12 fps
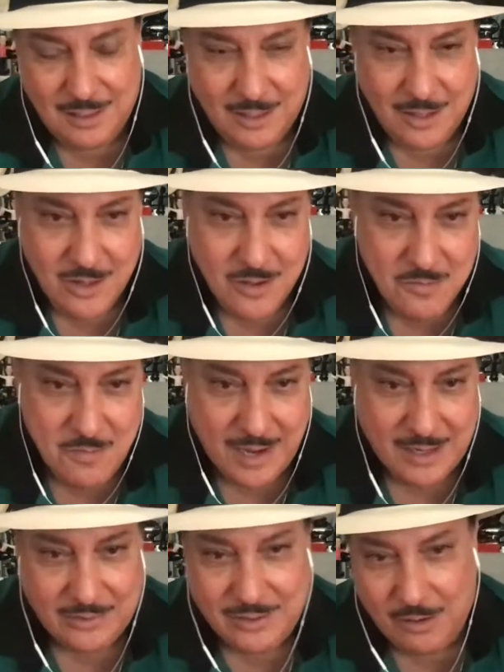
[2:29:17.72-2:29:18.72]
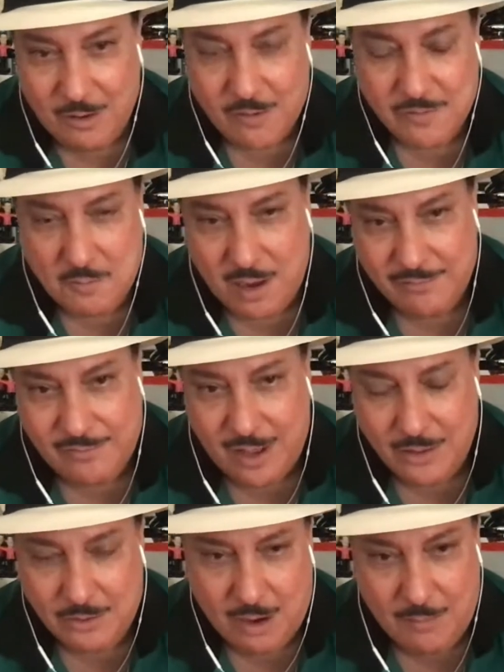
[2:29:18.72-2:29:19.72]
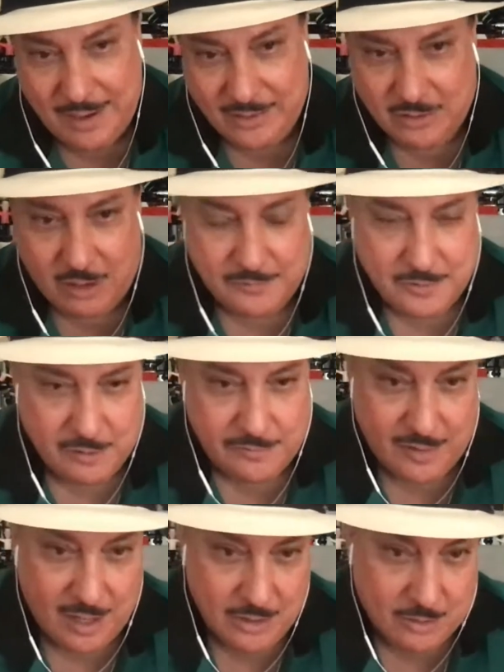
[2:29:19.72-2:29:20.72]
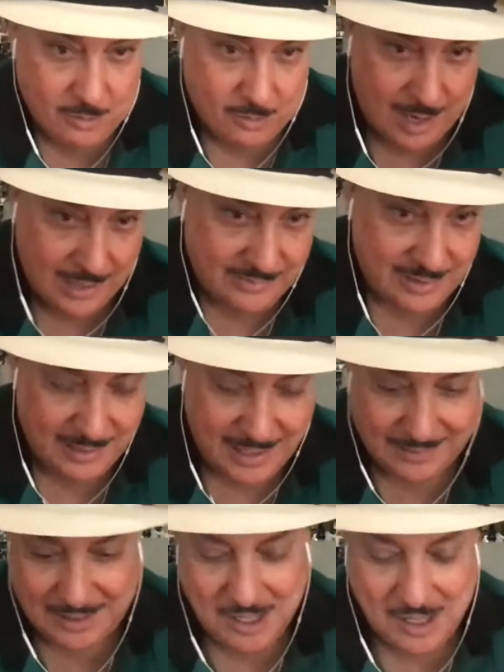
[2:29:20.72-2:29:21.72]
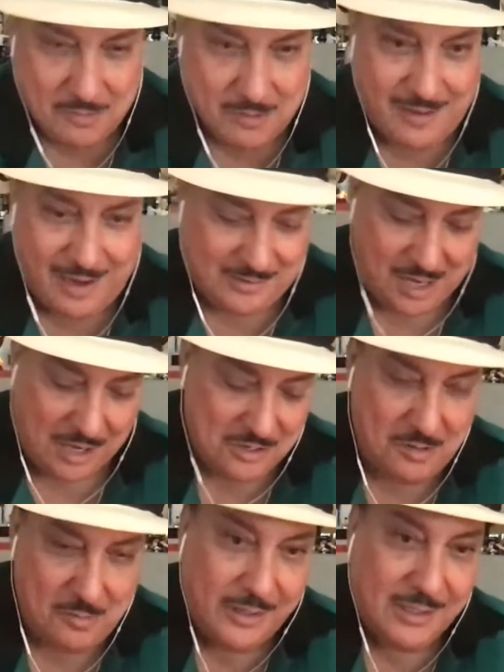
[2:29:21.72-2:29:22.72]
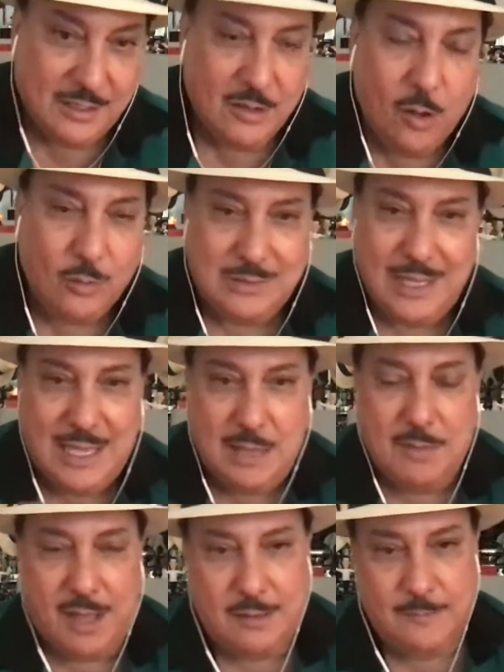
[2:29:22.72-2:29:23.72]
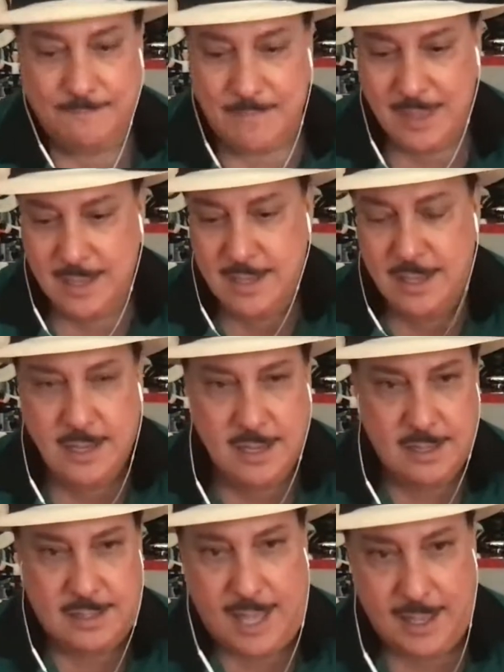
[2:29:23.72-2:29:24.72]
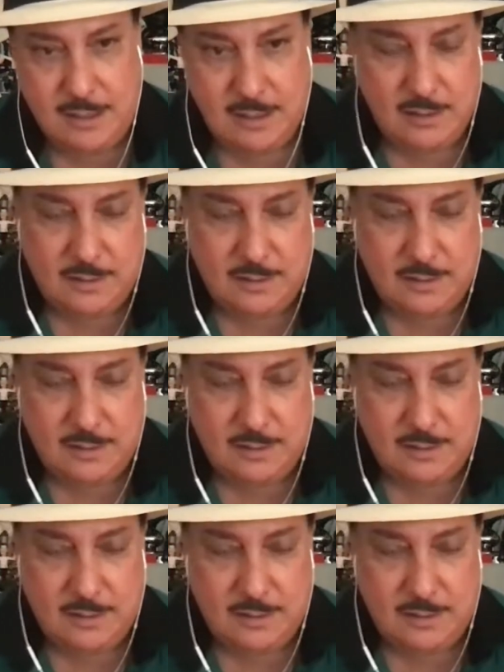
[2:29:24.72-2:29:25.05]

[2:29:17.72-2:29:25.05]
you make a cigar for my father, or I'll make a cigar for your father, or I said that to him, or I don't know, but the whole thing came out that